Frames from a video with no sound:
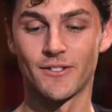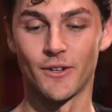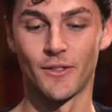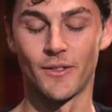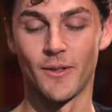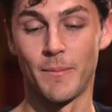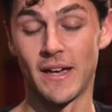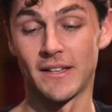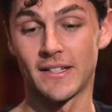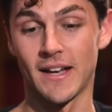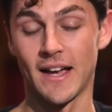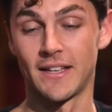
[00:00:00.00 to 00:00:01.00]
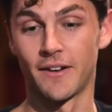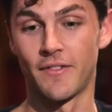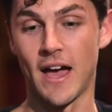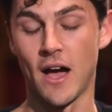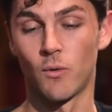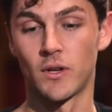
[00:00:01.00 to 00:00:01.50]
So the basic idea
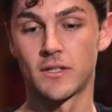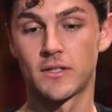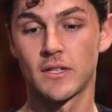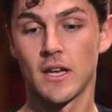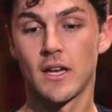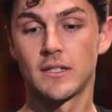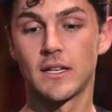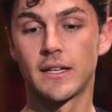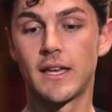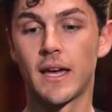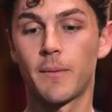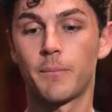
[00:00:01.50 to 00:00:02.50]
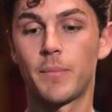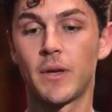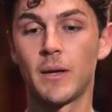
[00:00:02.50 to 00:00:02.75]
of that was to get